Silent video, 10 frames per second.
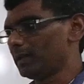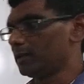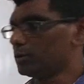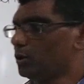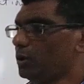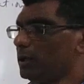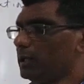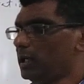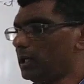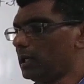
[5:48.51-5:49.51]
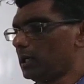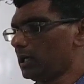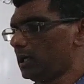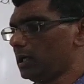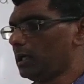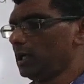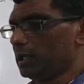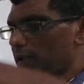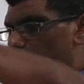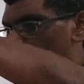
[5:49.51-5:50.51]
So
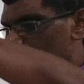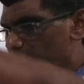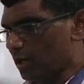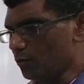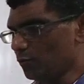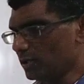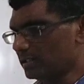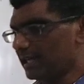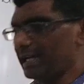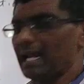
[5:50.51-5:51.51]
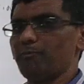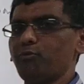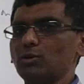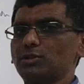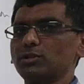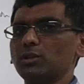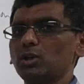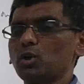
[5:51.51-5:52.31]
the force downwards and upwards,